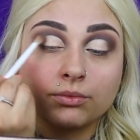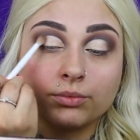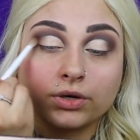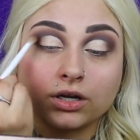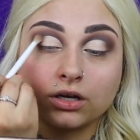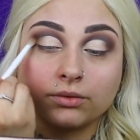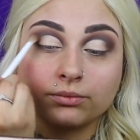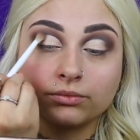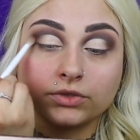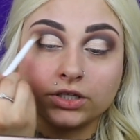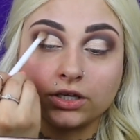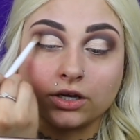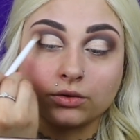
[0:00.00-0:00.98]
But
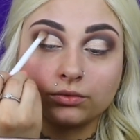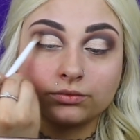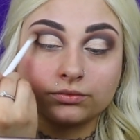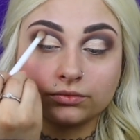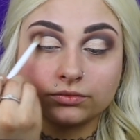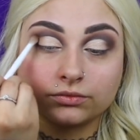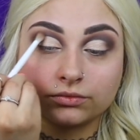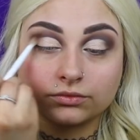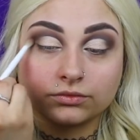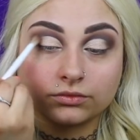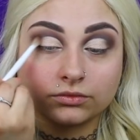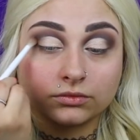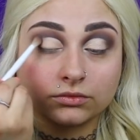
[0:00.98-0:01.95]
you know,
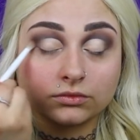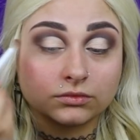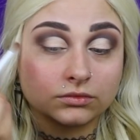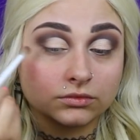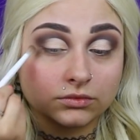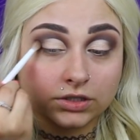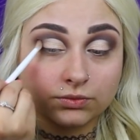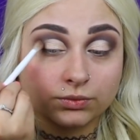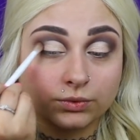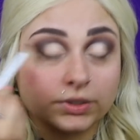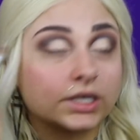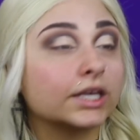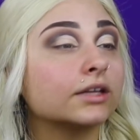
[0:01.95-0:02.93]
that's
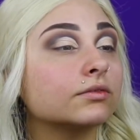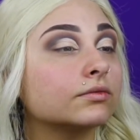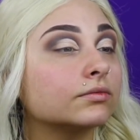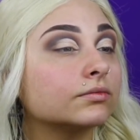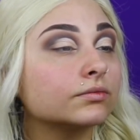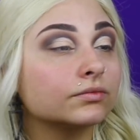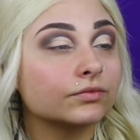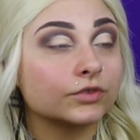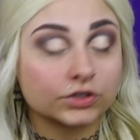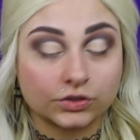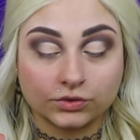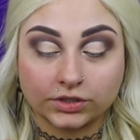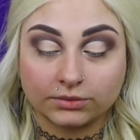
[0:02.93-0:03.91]
what we get for
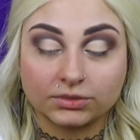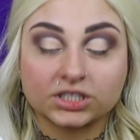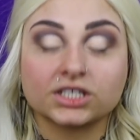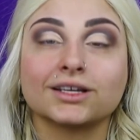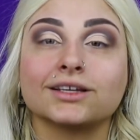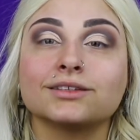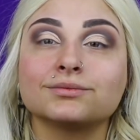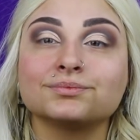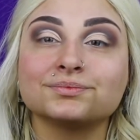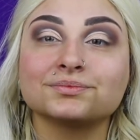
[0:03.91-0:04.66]
choosing Michigan.